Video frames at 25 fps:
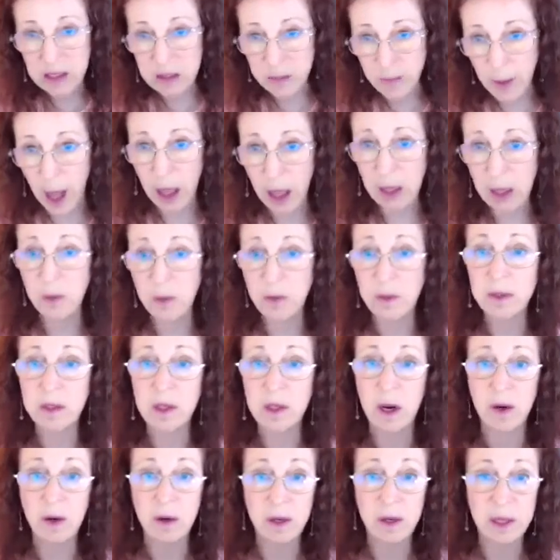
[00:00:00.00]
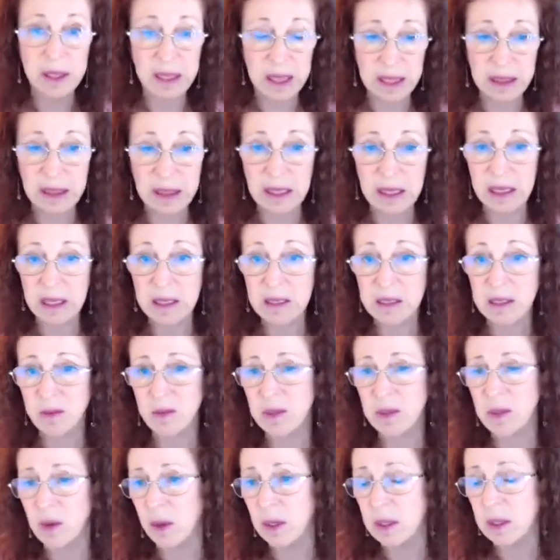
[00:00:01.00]
smaller. It was harder to get things. It
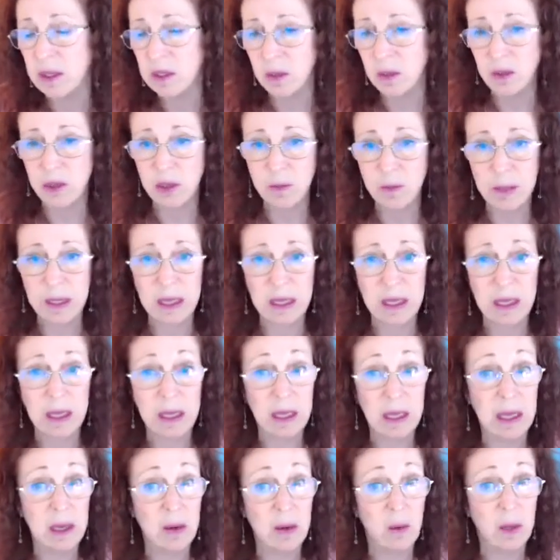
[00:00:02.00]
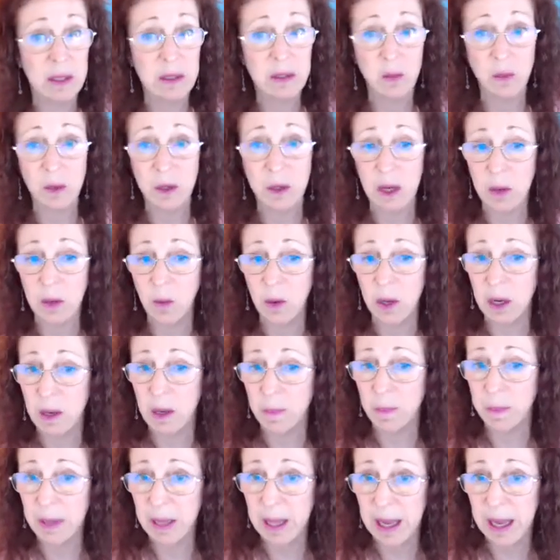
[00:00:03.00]
was going to social media. It wasn't where I wanted
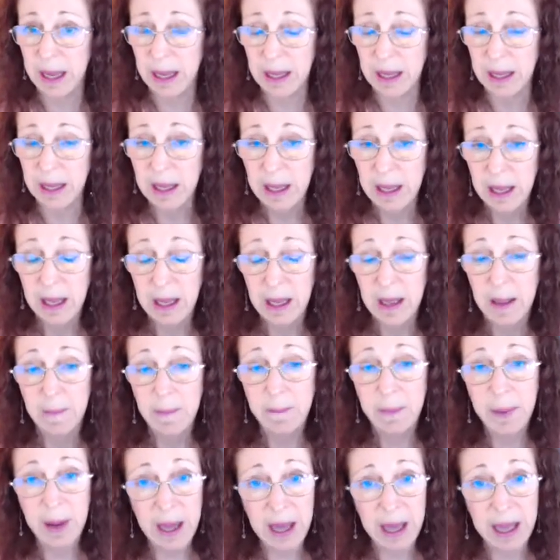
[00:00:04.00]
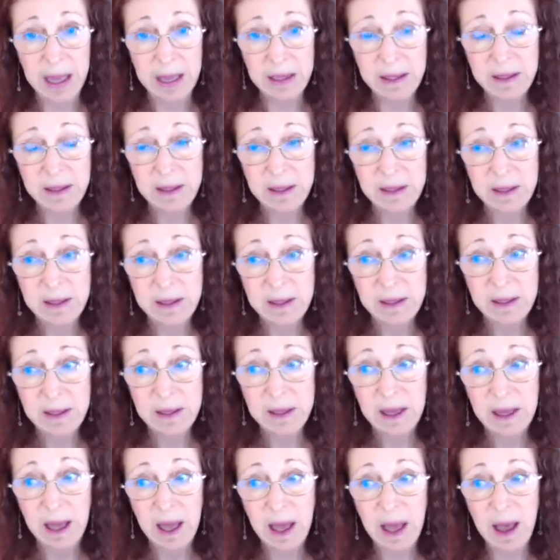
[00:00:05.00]
to play. But
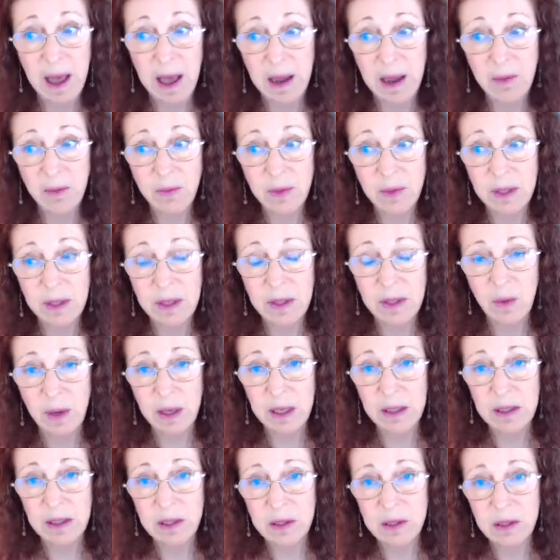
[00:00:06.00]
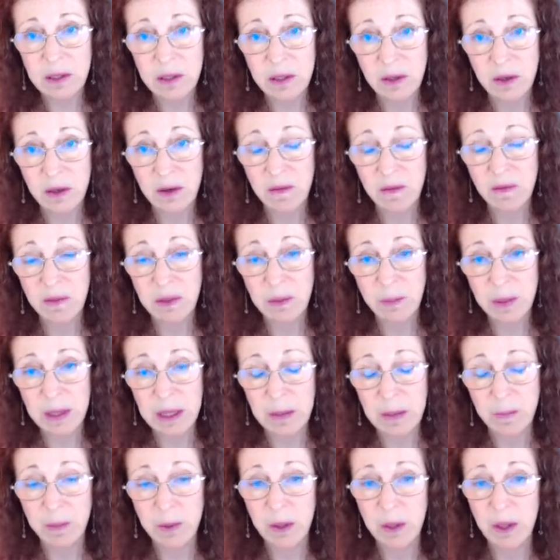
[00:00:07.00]
I really wanted to serve the
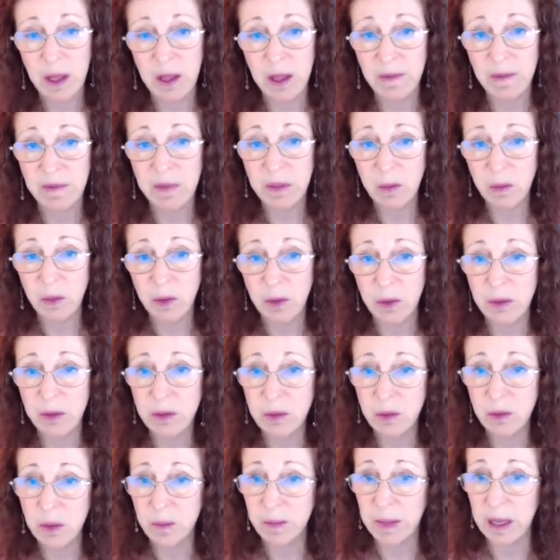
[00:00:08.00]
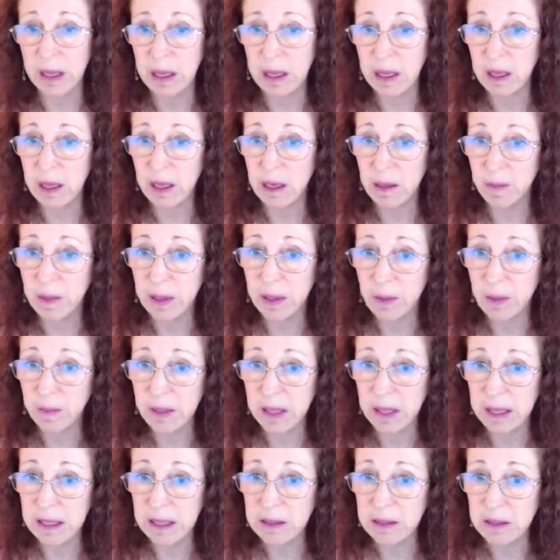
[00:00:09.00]
people of the world who were making it a better
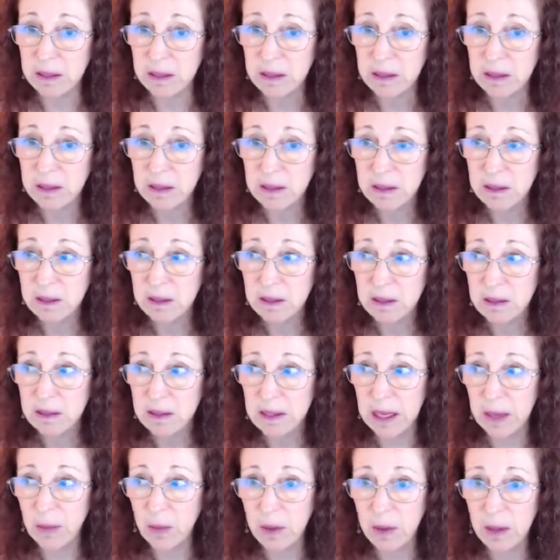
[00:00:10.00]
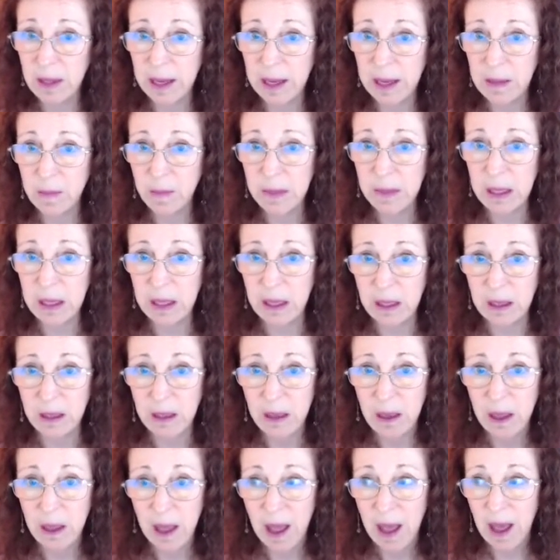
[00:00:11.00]
place. They were like me.
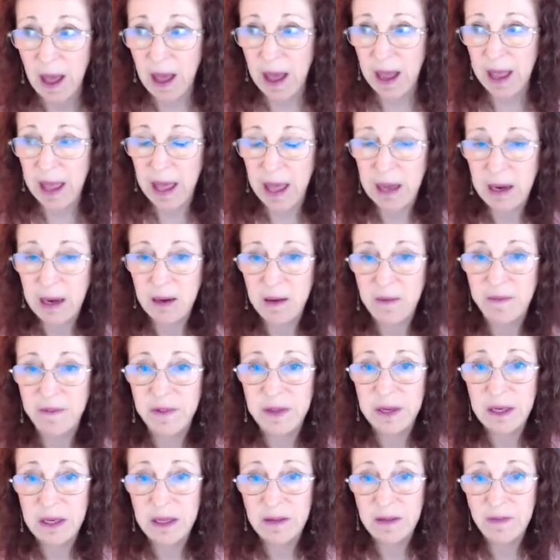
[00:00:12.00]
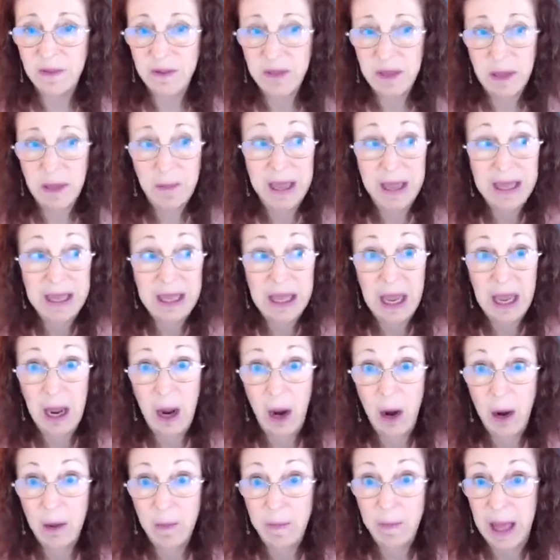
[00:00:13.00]
I had an affinity for them. I
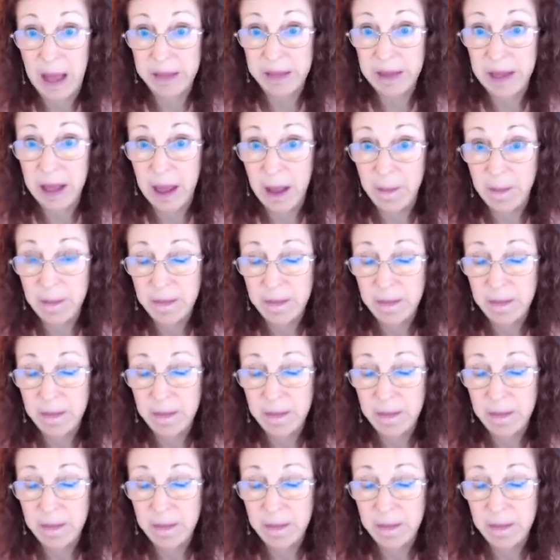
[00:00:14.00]
cared about them.